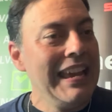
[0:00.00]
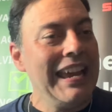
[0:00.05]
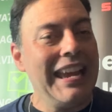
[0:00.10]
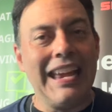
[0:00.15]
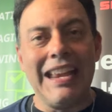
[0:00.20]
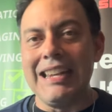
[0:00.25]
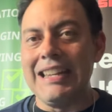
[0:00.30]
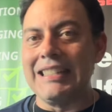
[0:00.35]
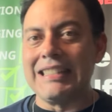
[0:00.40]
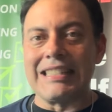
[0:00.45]

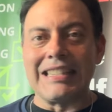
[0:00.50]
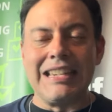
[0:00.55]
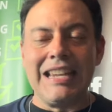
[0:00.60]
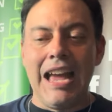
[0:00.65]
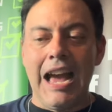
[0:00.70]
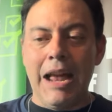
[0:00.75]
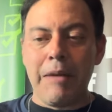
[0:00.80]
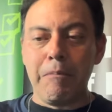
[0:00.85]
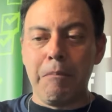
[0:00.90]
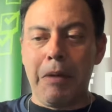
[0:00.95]
And it's
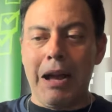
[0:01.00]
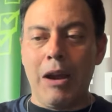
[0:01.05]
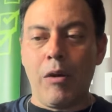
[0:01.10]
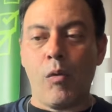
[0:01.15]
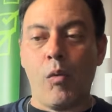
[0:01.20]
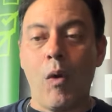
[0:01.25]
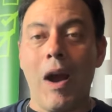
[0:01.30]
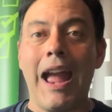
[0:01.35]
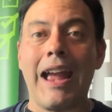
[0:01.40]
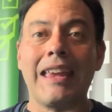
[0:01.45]
not by
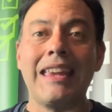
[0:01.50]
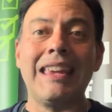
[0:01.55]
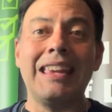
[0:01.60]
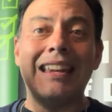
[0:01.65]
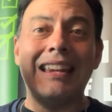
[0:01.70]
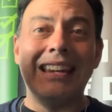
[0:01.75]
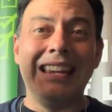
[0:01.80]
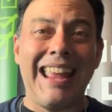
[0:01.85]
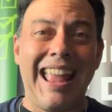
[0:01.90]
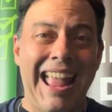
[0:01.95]
whacking
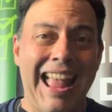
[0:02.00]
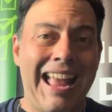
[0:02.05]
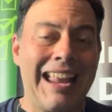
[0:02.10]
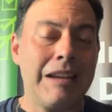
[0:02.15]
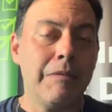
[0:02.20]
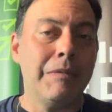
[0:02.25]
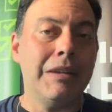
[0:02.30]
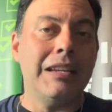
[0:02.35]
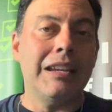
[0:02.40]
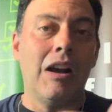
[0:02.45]
an
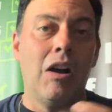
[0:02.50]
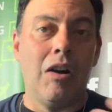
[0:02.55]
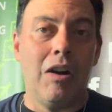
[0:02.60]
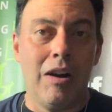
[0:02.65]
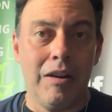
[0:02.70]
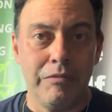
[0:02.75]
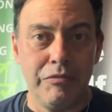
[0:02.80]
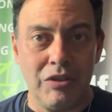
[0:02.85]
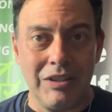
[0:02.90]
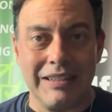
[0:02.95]
inanimate
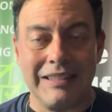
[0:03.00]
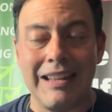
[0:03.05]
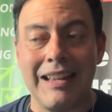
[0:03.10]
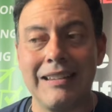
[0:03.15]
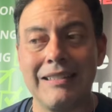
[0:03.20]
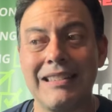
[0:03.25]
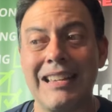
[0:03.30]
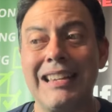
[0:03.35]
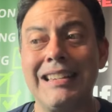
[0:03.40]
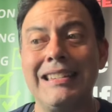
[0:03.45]
object. That
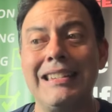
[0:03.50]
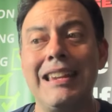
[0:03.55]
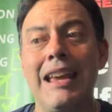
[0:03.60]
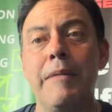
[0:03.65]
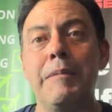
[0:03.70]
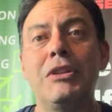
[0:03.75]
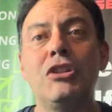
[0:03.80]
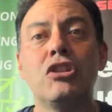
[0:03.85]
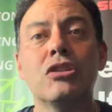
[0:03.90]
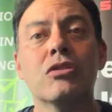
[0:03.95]
is a
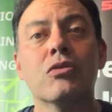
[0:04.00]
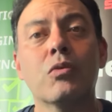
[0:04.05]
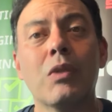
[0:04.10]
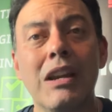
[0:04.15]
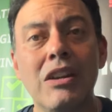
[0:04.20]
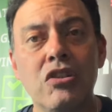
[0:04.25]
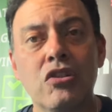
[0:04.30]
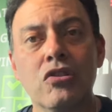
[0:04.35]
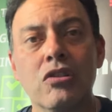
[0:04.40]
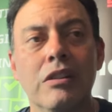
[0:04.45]

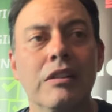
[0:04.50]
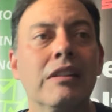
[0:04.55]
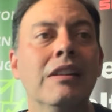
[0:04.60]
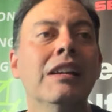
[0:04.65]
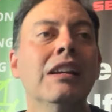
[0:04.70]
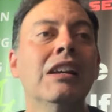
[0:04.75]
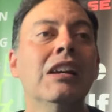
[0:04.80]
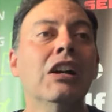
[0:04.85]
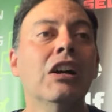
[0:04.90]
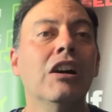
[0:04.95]
demonstration
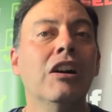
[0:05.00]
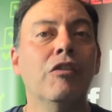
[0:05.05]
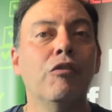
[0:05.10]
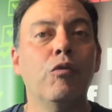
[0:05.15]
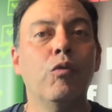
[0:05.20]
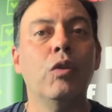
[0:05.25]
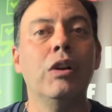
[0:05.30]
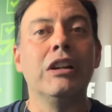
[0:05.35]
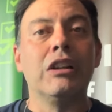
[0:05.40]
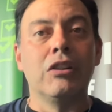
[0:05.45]
of
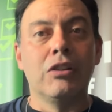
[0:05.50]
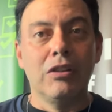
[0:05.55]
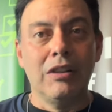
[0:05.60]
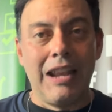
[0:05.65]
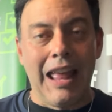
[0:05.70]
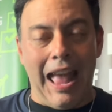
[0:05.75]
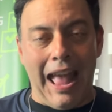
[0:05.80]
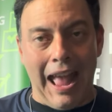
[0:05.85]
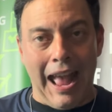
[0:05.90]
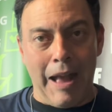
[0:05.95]
what could
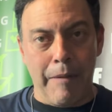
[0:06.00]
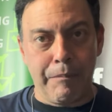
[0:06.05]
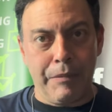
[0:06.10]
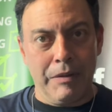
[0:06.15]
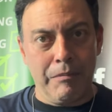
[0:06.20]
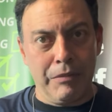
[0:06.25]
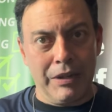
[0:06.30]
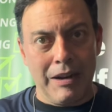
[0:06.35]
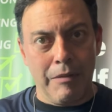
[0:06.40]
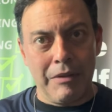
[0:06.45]

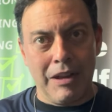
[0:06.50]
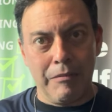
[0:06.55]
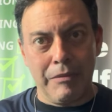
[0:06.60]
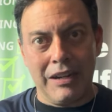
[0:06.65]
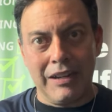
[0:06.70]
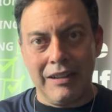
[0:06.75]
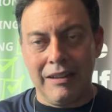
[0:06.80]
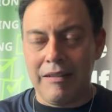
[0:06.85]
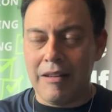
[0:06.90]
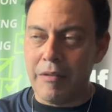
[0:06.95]
happen. But I'm,
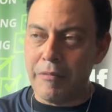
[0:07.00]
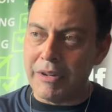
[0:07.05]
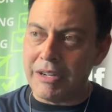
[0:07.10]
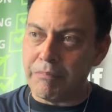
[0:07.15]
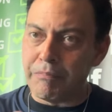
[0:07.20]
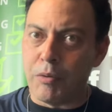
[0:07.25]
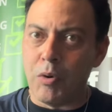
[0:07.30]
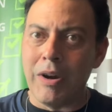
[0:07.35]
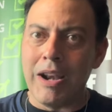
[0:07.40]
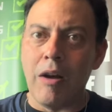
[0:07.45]
I'm going to
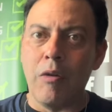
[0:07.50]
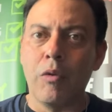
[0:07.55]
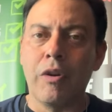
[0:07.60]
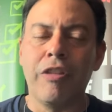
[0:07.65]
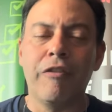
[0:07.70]
point out where